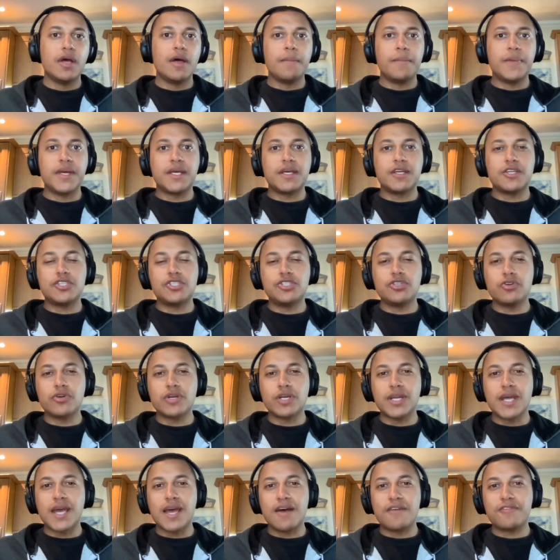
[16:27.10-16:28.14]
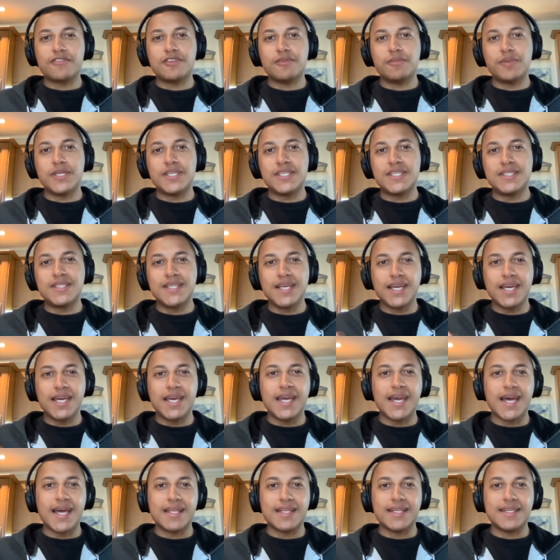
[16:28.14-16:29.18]
because you're going to have to be
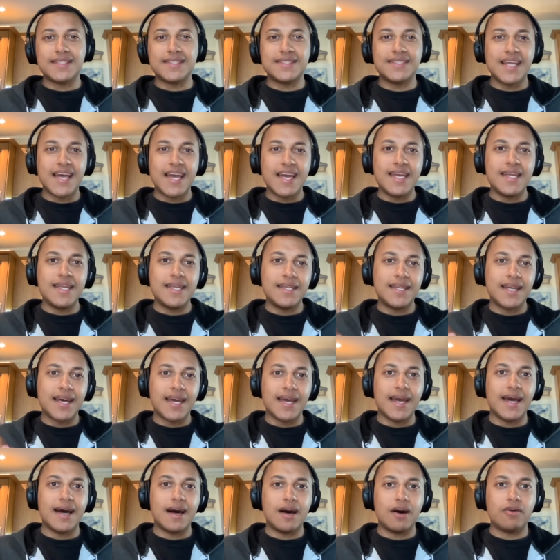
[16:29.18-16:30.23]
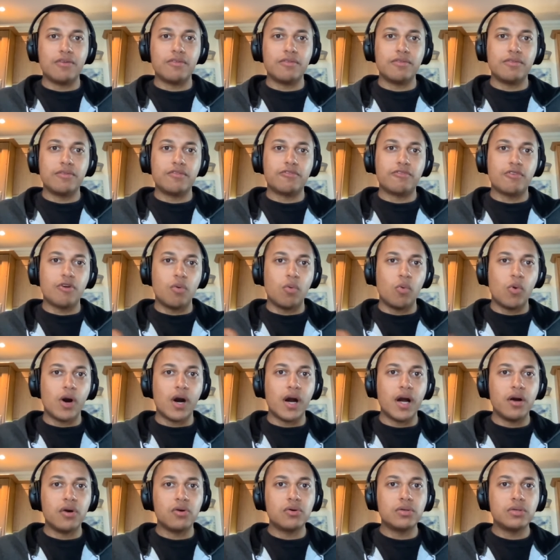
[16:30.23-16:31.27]
sticking at this day in, day out for a
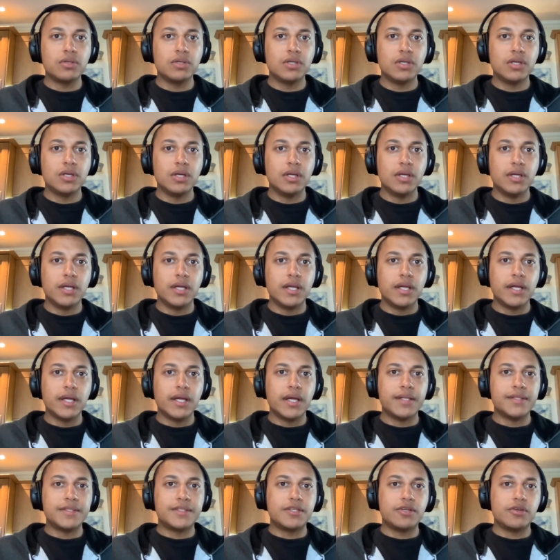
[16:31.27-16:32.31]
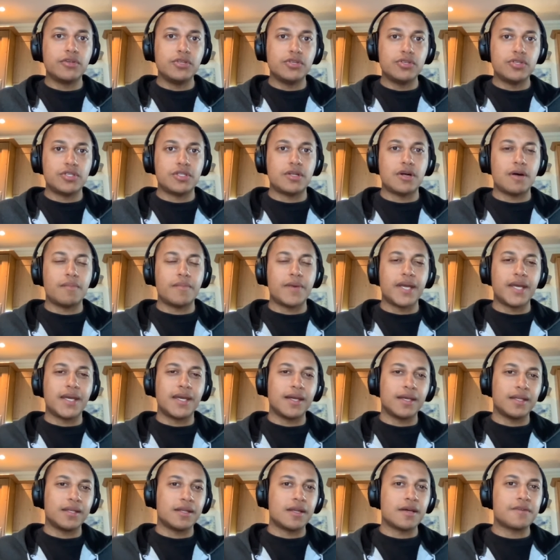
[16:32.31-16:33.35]
while until you start
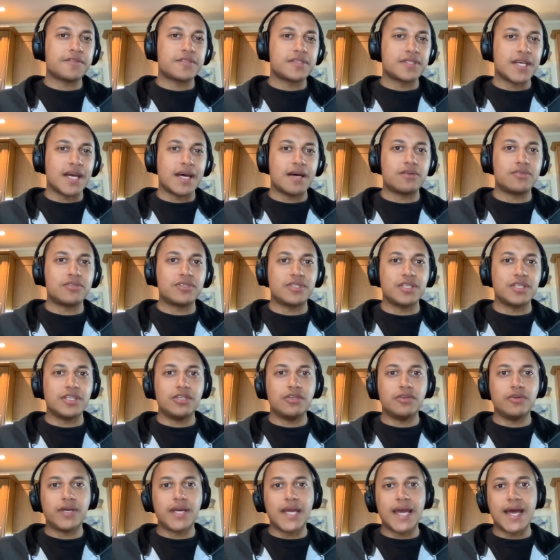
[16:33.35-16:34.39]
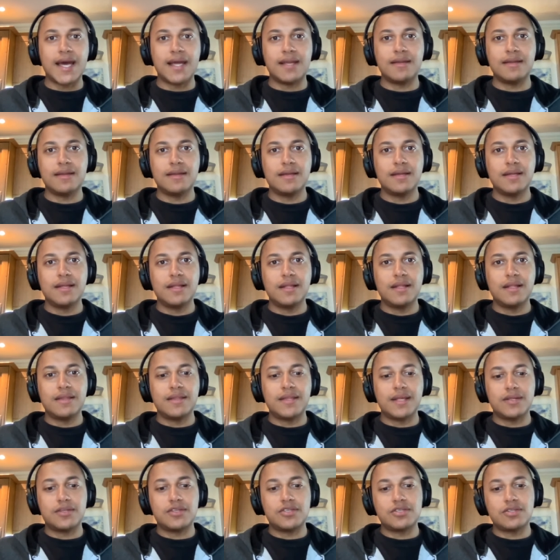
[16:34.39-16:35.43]
making enough sales that you can
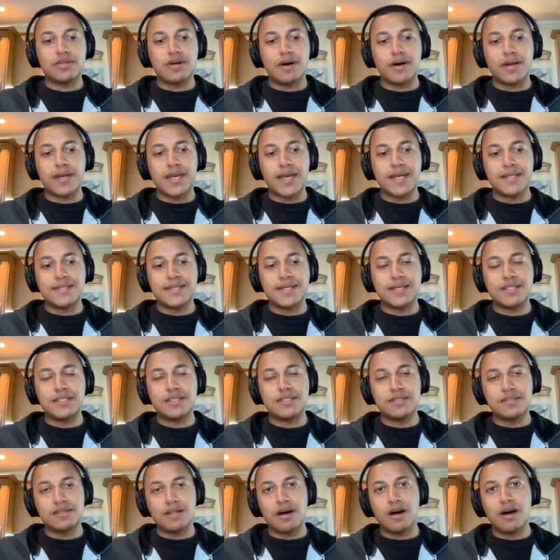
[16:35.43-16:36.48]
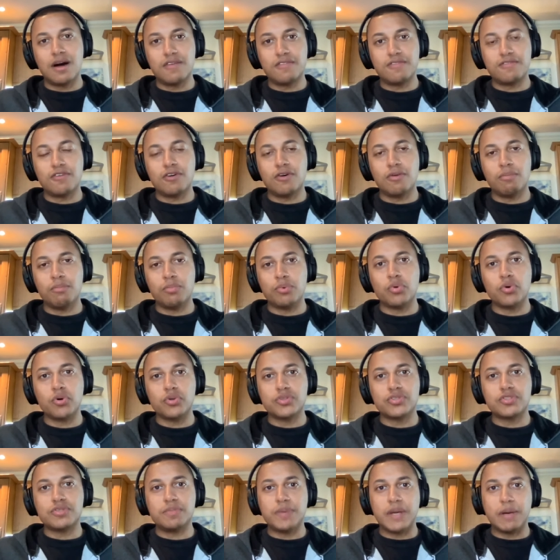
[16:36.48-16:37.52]
then start getting staff on
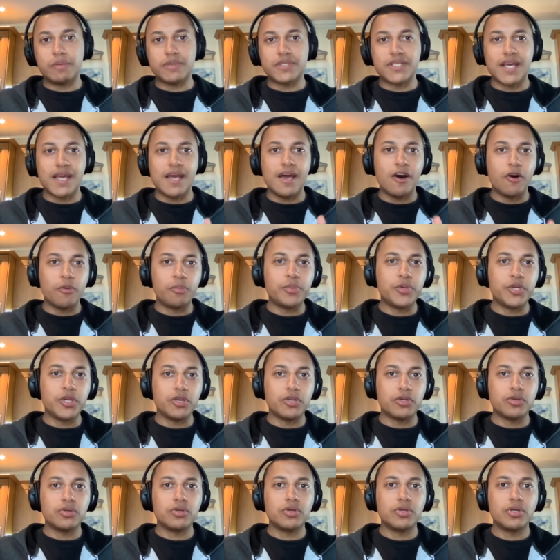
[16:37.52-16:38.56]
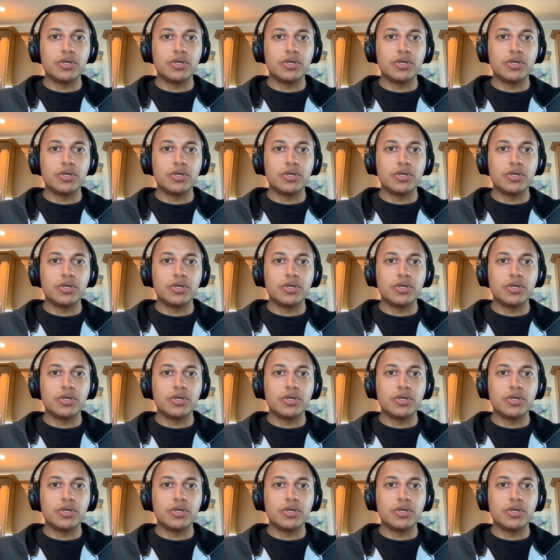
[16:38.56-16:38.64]
board to be able to help you